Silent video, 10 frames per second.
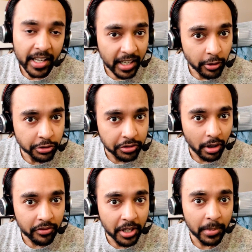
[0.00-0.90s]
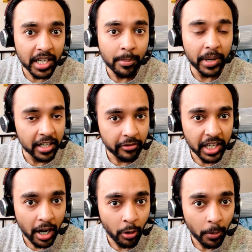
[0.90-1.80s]
Can you solve them in a better way
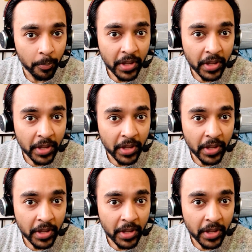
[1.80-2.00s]
now?